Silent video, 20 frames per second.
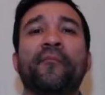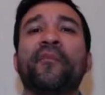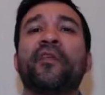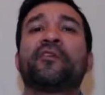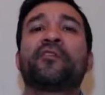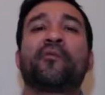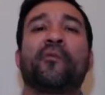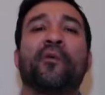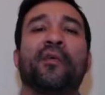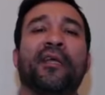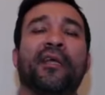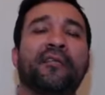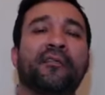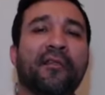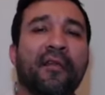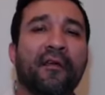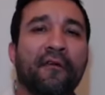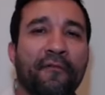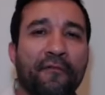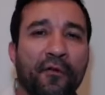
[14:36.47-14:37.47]
So when they get to
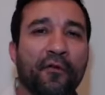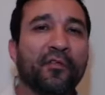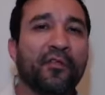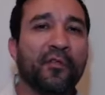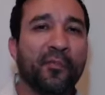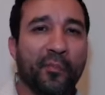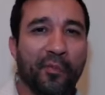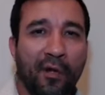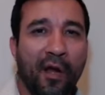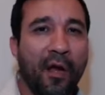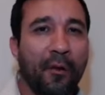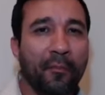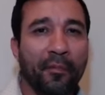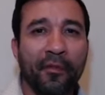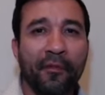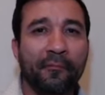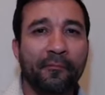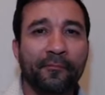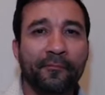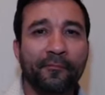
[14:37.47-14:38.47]
that first
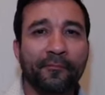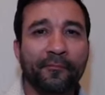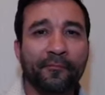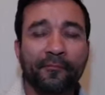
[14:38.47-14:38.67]
problem,